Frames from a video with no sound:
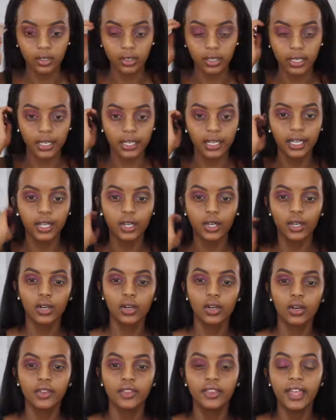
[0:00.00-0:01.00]
Alright,
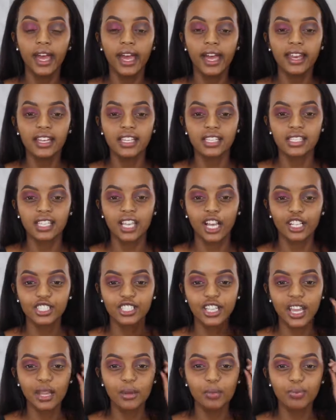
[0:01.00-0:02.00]
that is
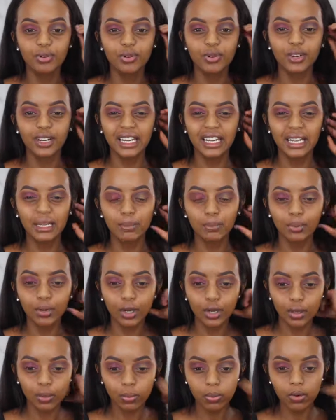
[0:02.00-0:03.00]
such a pretty
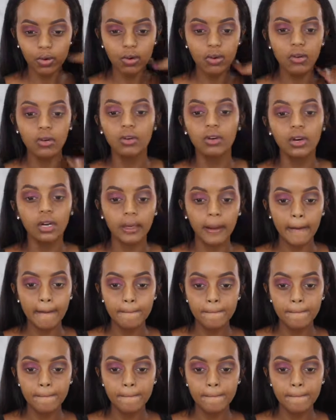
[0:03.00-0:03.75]
purple.